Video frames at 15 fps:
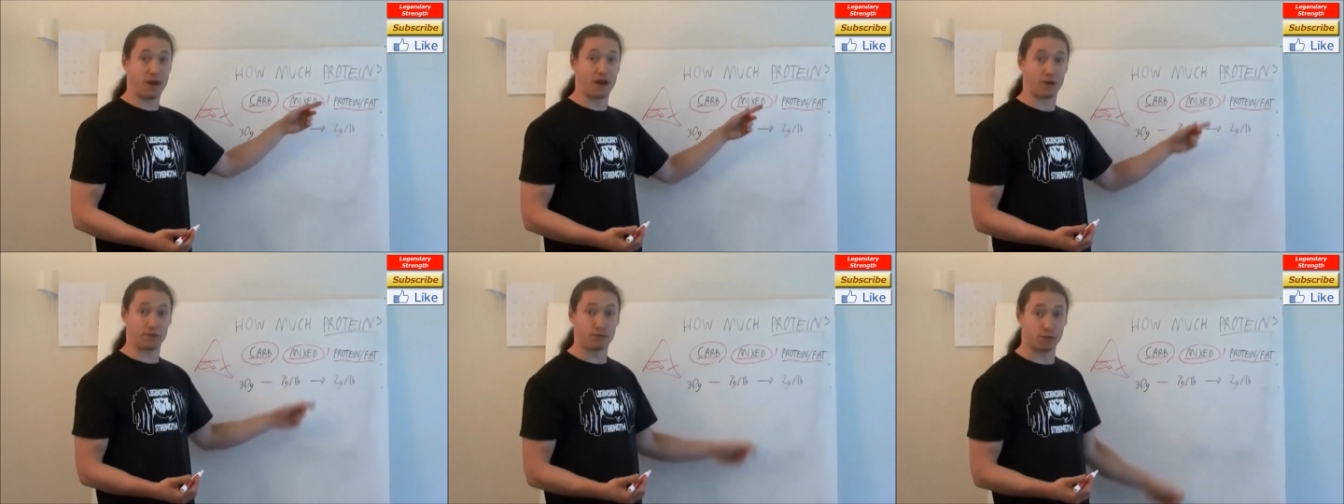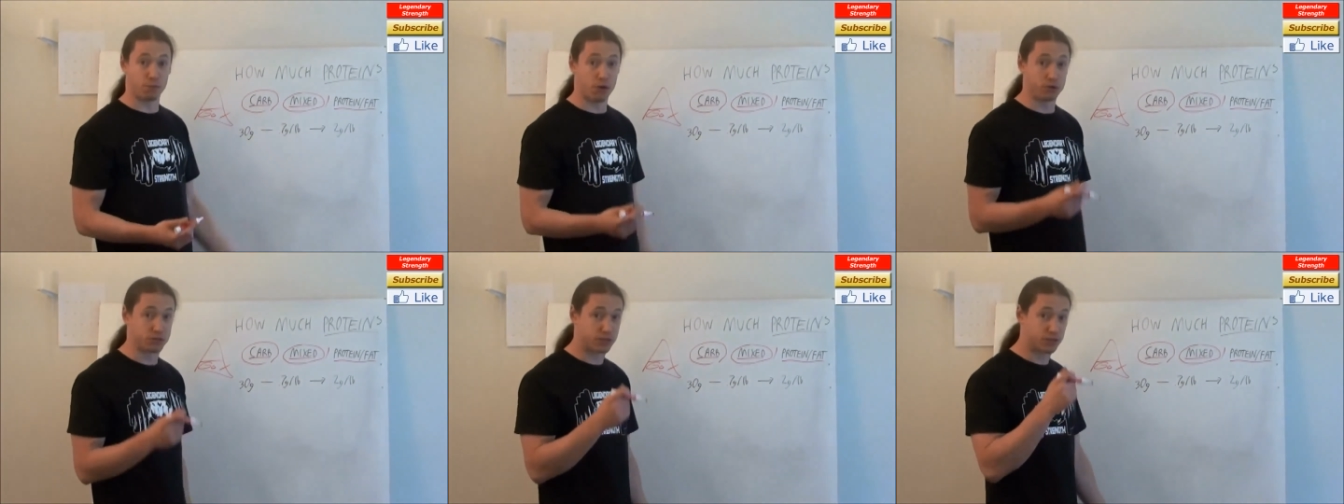better for
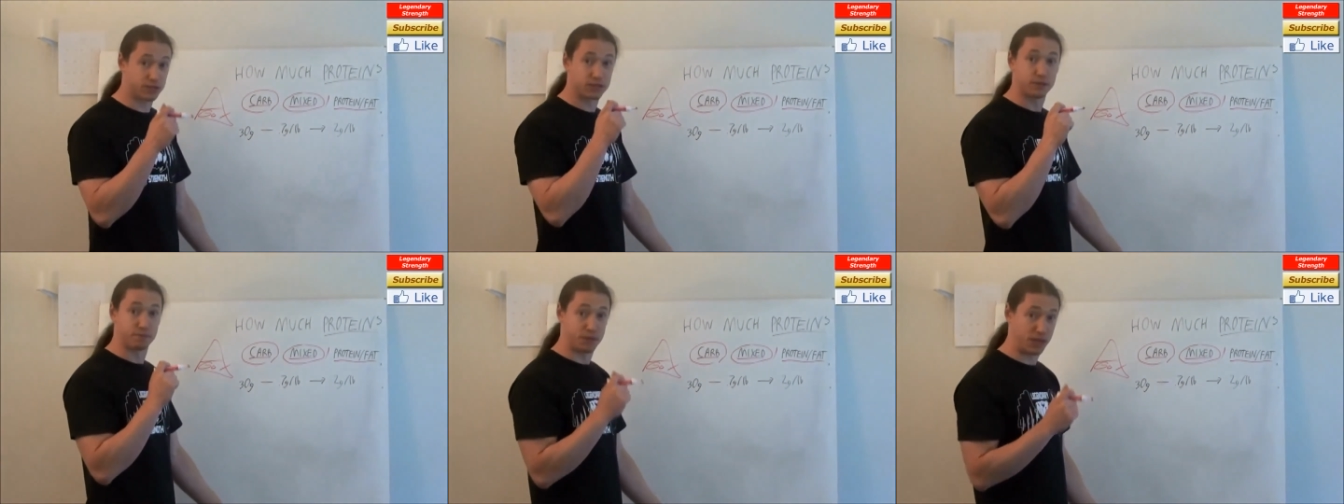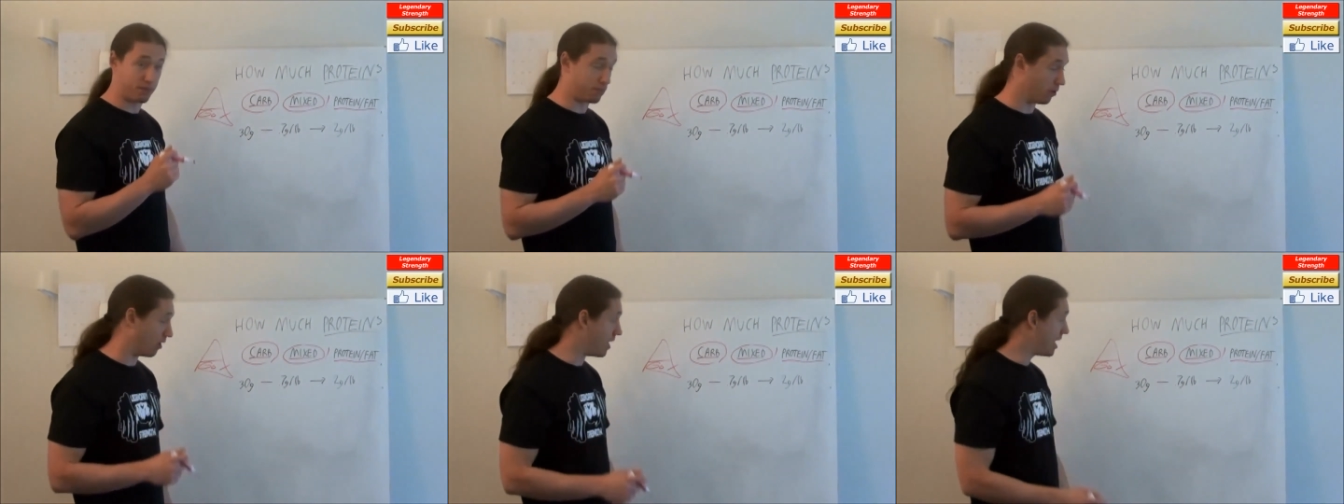most
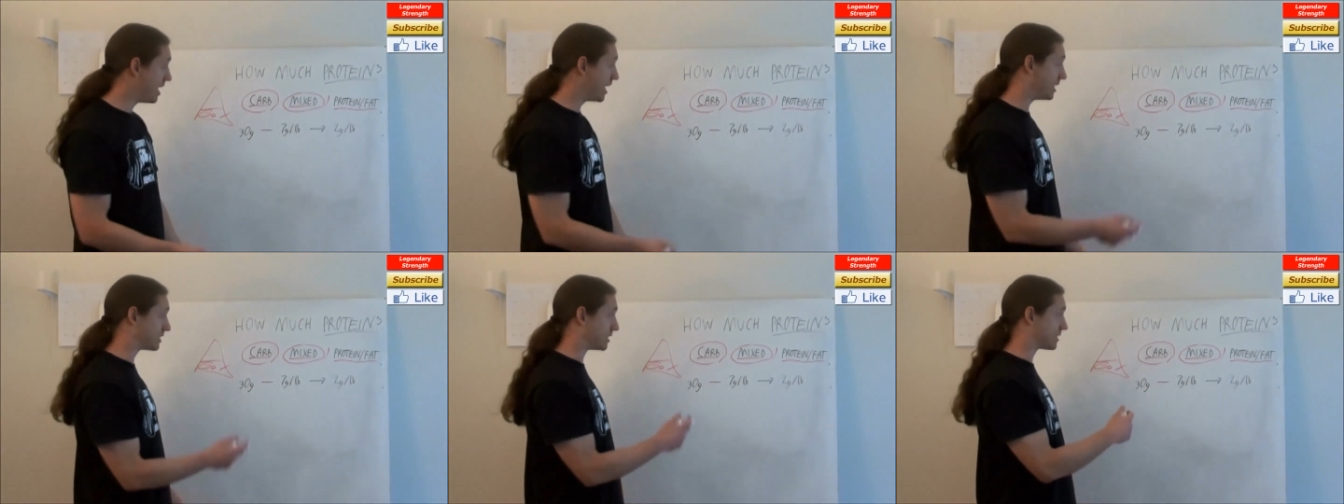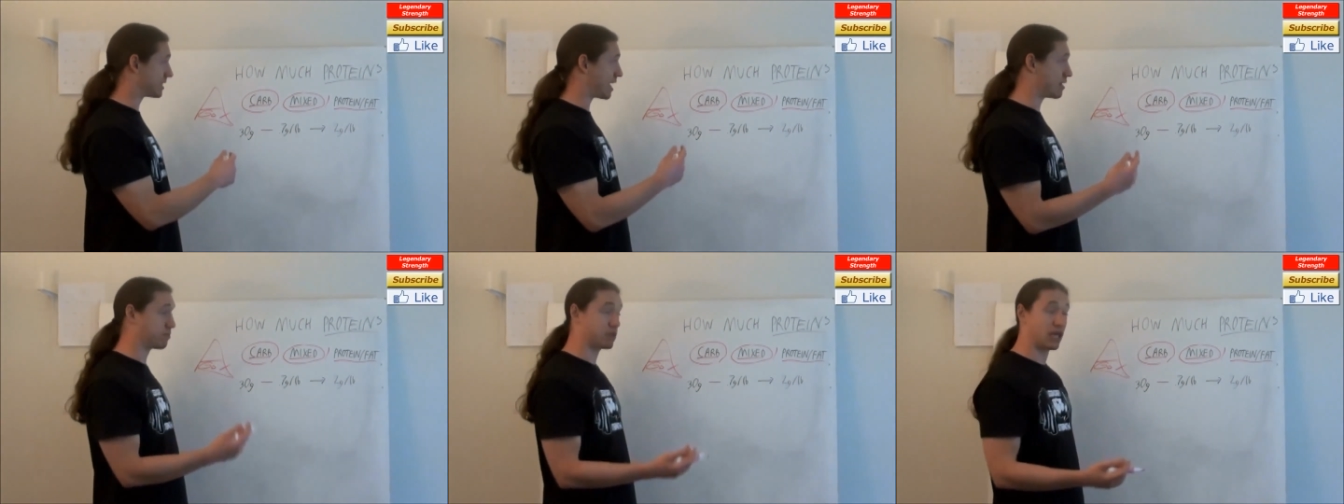people. It's the
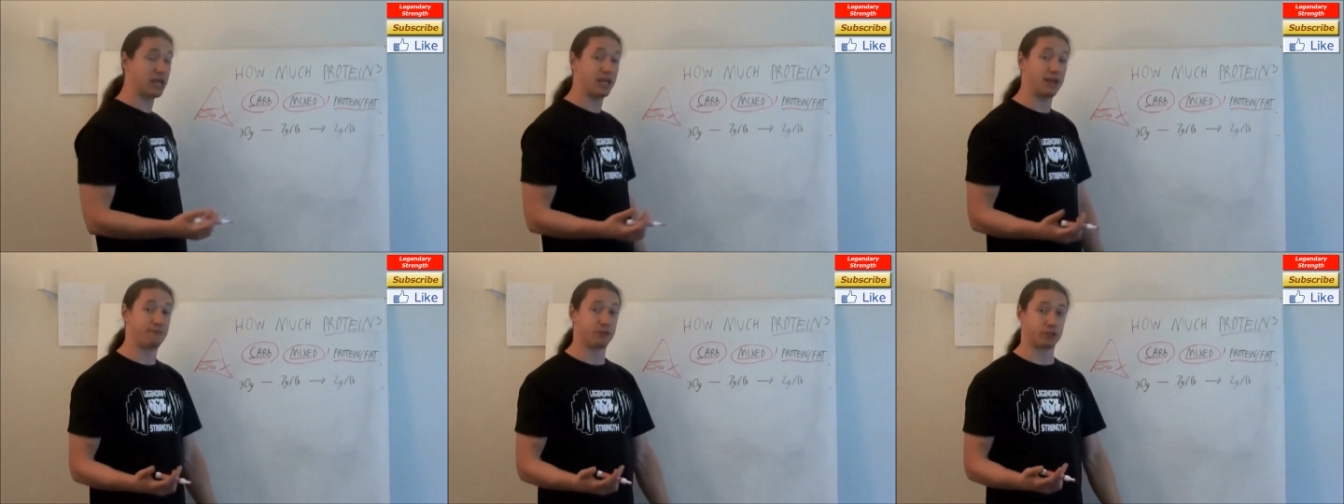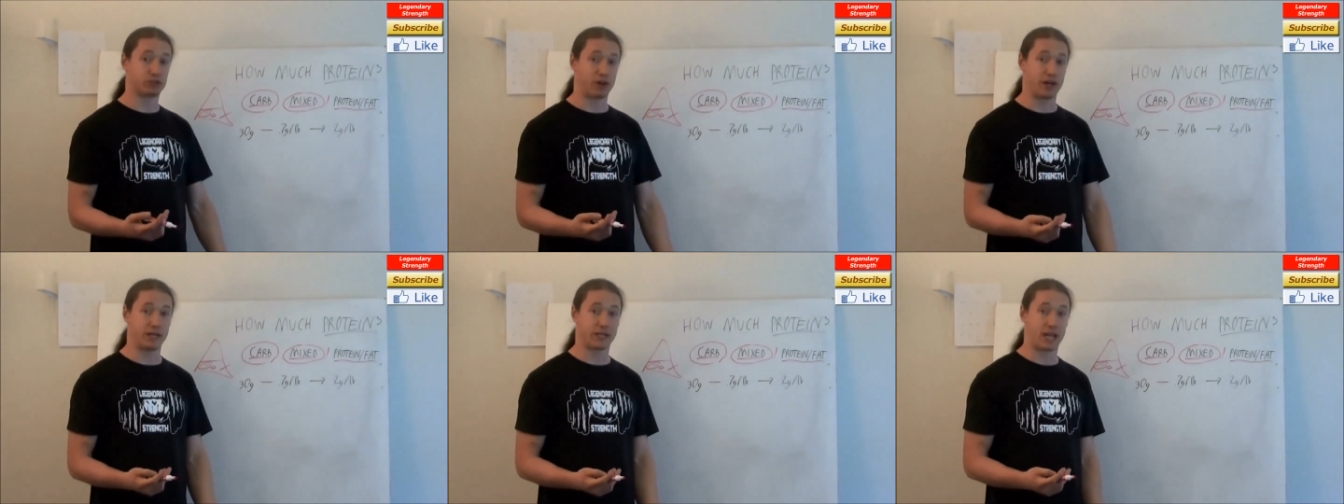same thing if you're
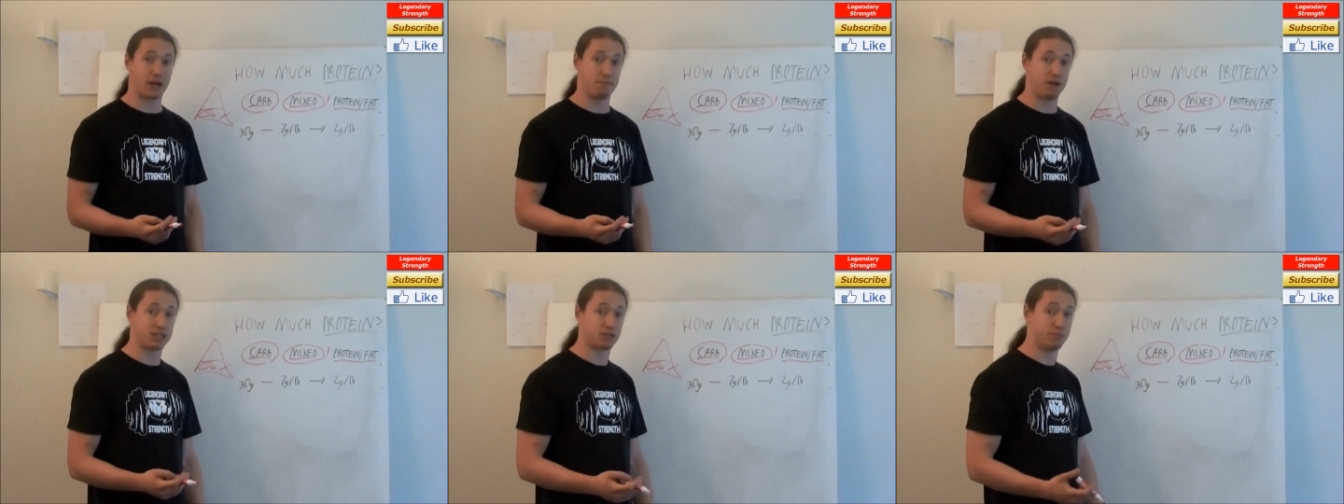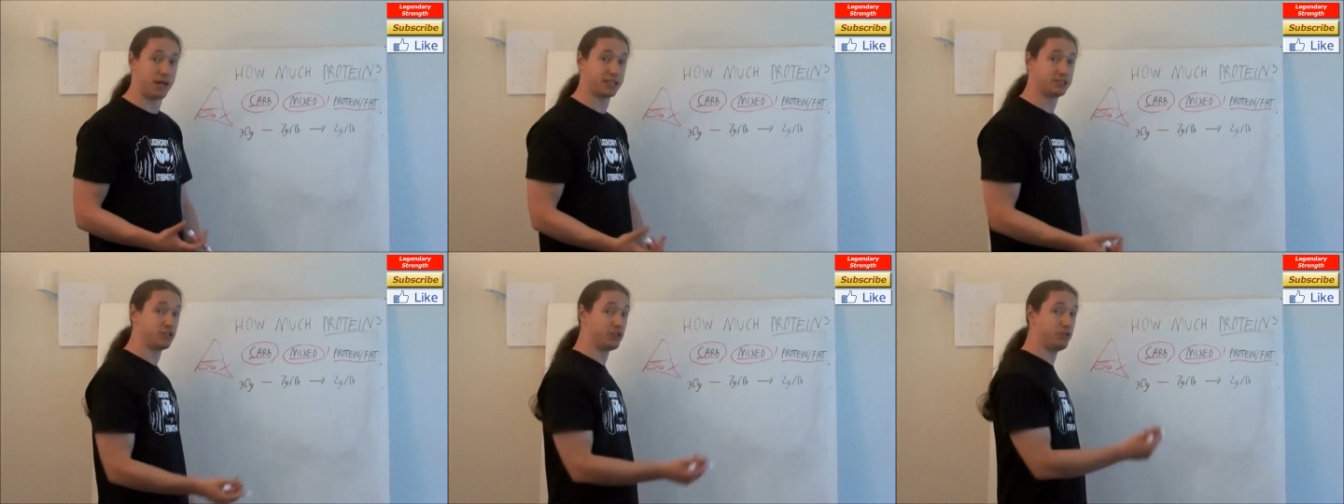trying to gain muscle
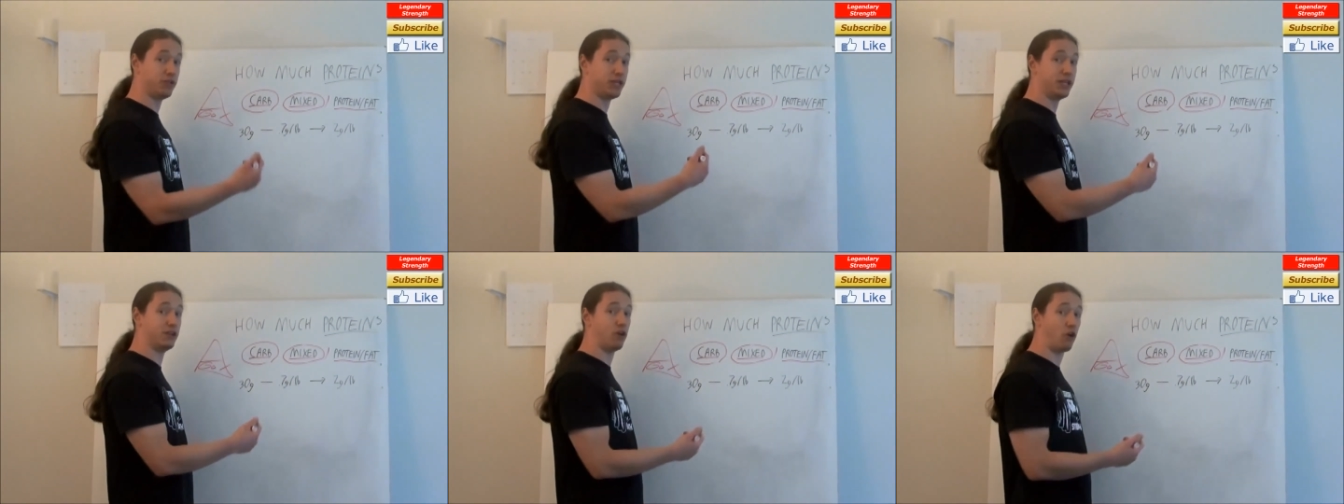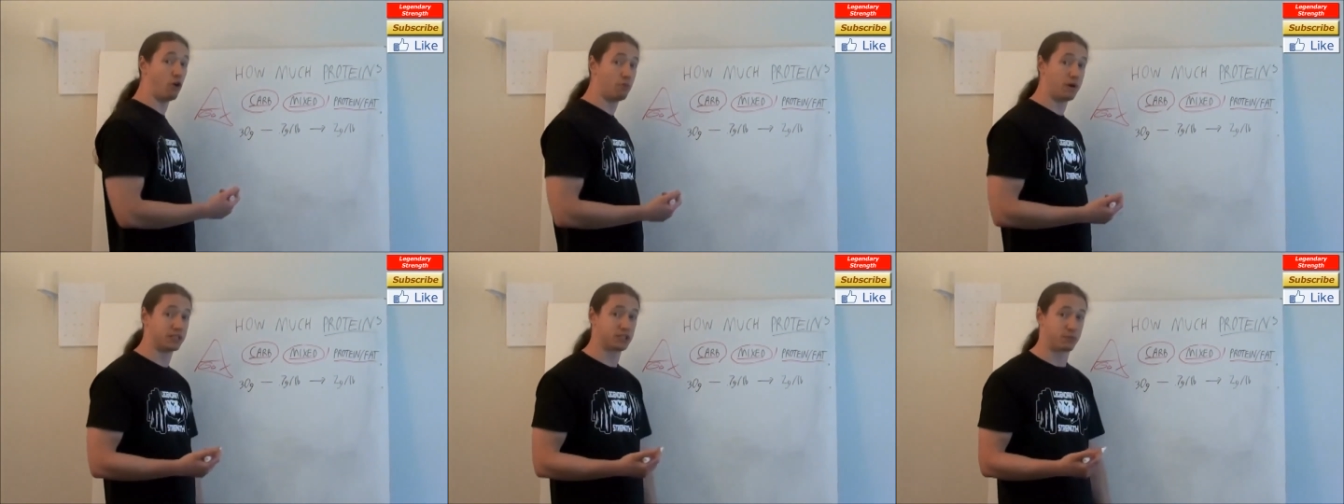mass. Do you need a
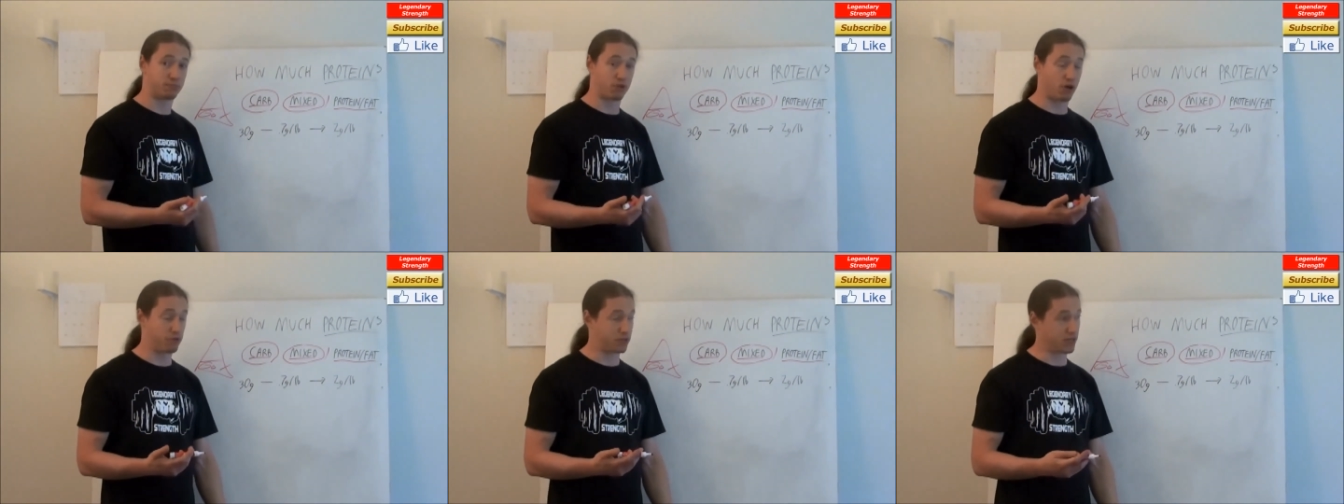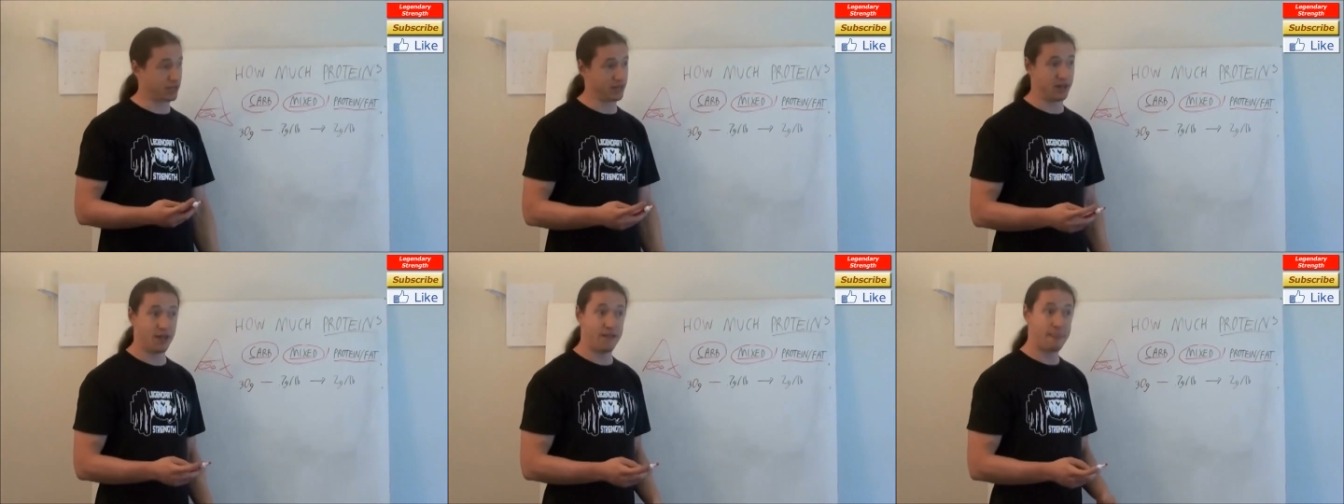whole bunch of
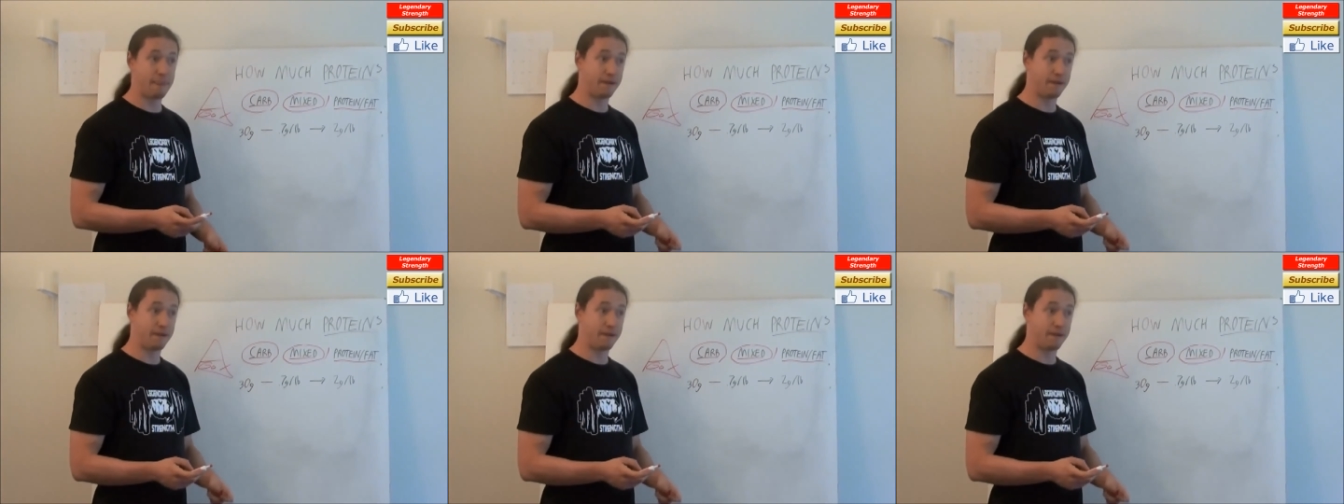protein?